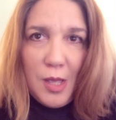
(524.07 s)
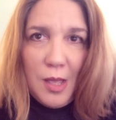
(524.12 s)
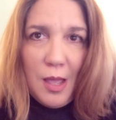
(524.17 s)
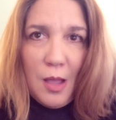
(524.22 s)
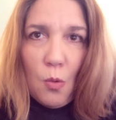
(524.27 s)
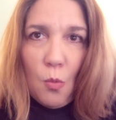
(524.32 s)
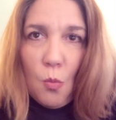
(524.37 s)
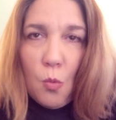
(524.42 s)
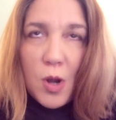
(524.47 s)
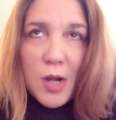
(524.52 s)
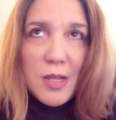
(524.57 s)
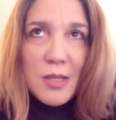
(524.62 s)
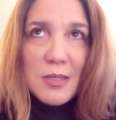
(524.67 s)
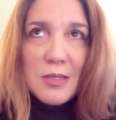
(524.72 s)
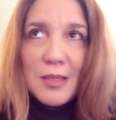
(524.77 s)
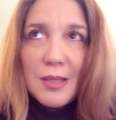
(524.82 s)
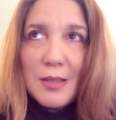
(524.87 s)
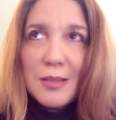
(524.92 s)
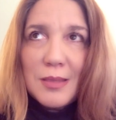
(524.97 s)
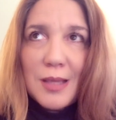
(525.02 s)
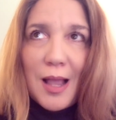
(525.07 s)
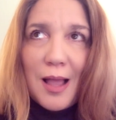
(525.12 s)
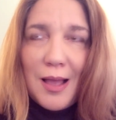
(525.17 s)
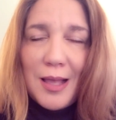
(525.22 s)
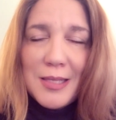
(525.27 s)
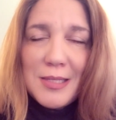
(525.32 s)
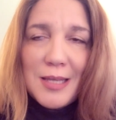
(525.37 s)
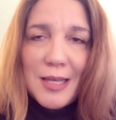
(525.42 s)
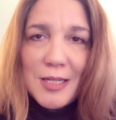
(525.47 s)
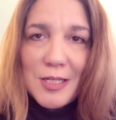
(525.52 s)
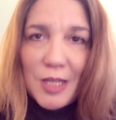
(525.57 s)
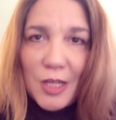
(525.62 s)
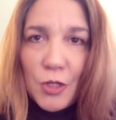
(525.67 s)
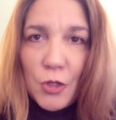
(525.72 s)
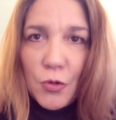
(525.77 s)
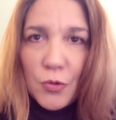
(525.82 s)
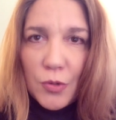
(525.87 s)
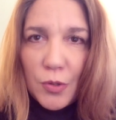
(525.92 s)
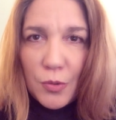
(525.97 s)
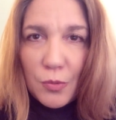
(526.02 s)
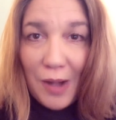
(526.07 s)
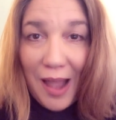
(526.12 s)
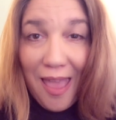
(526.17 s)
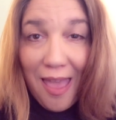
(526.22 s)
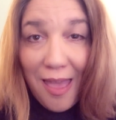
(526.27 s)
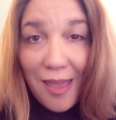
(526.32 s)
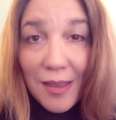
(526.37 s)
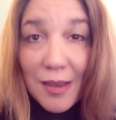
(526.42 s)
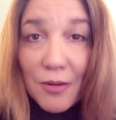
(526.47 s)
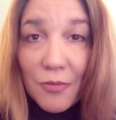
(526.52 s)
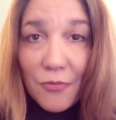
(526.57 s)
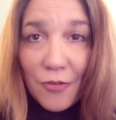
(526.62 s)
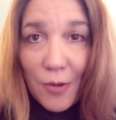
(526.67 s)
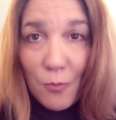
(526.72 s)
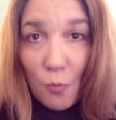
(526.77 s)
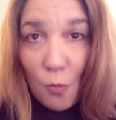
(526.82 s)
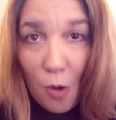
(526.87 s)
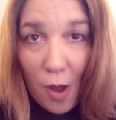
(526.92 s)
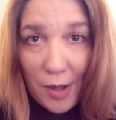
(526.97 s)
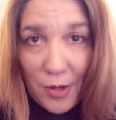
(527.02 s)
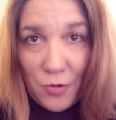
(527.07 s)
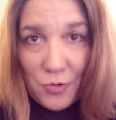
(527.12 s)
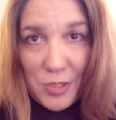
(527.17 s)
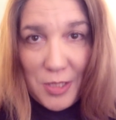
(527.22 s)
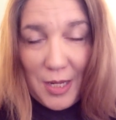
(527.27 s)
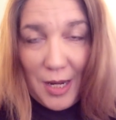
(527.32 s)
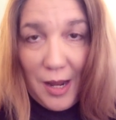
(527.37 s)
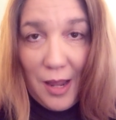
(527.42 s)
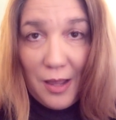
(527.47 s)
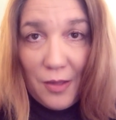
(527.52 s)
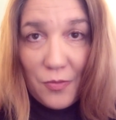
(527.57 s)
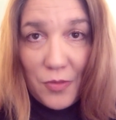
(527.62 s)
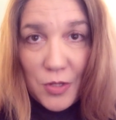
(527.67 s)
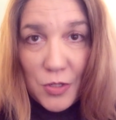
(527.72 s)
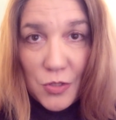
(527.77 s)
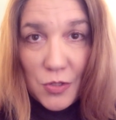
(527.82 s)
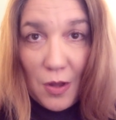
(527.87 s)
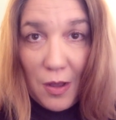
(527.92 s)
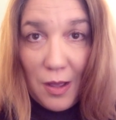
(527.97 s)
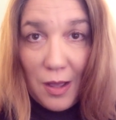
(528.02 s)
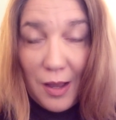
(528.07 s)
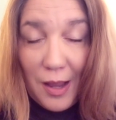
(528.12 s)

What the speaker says: What is the context in your own head for why you're singing this song?